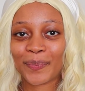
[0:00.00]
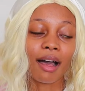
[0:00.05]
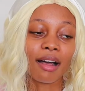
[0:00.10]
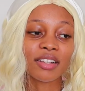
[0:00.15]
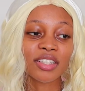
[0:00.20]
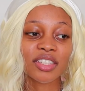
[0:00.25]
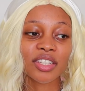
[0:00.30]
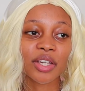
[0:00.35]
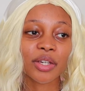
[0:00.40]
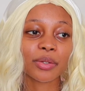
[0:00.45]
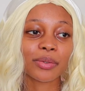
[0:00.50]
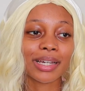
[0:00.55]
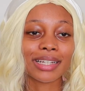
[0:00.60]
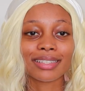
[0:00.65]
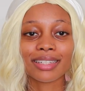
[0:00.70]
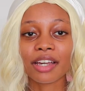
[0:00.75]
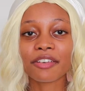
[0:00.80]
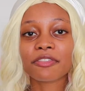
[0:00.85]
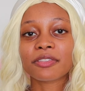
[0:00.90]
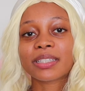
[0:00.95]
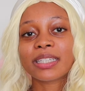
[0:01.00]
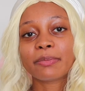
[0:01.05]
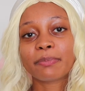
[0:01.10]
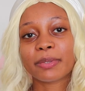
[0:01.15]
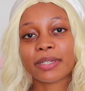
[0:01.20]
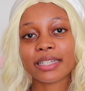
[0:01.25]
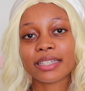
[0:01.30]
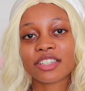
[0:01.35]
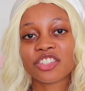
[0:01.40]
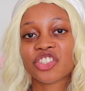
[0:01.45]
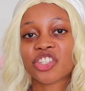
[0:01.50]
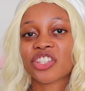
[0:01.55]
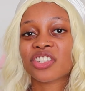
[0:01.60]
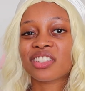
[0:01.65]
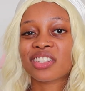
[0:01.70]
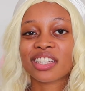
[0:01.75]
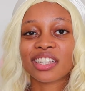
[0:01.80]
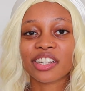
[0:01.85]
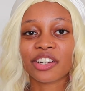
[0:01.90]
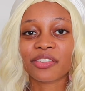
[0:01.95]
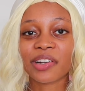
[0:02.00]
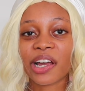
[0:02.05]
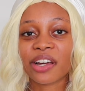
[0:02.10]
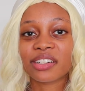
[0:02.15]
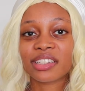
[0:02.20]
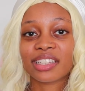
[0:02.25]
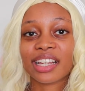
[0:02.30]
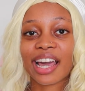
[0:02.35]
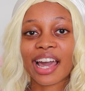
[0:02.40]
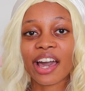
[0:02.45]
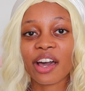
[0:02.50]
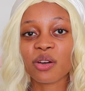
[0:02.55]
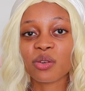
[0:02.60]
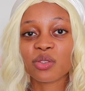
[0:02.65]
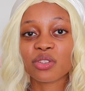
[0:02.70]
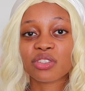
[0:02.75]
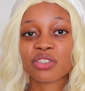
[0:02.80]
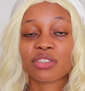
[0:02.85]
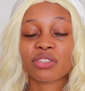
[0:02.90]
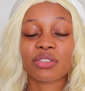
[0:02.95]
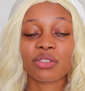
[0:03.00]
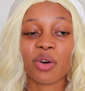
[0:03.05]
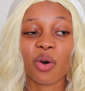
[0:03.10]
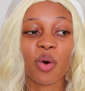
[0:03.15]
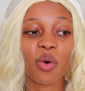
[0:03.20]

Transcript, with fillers: Also, it definitely beats just sitting around in the house